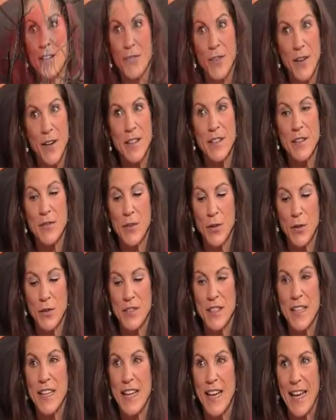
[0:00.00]
very difficult
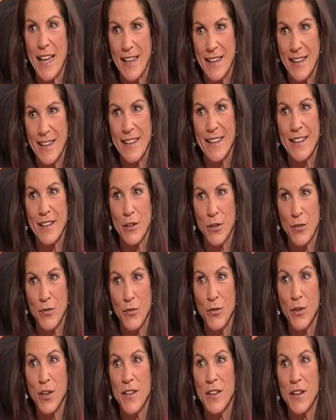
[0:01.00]
to get your
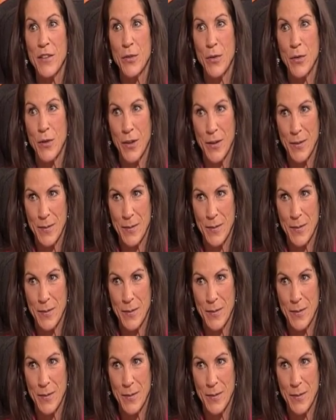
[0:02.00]
foot in the door.